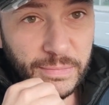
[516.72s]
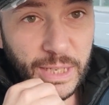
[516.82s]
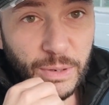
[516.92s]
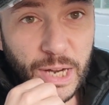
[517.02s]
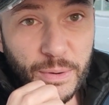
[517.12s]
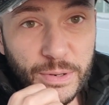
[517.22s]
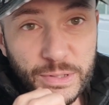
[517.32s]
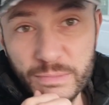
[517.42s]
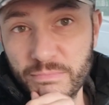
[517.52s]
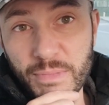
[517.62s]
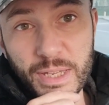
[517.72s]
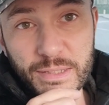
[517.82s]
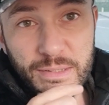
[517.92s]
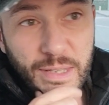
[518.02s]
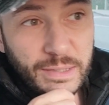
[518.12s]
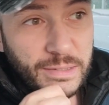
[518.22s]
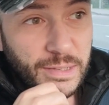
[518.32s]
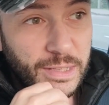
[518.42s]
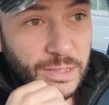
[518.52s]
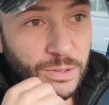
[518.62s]
kilowatt hours.
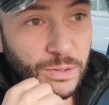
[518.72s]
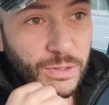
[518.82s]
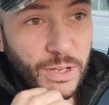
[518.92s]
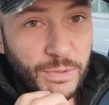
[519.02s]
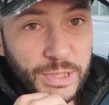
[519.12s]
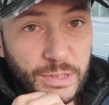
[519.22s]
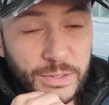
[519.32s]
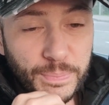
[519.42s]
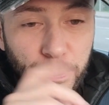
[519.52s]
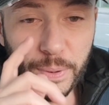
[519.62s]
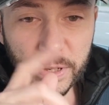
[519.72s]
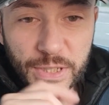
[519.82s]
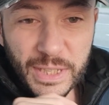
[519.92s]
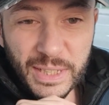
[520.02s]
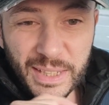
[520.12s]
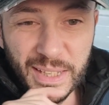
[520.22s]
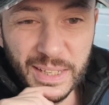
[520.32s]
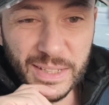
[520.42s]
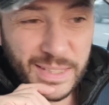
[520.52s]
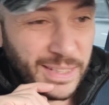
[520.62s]
It's a good result. But
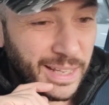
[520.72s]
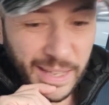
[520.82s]
listen,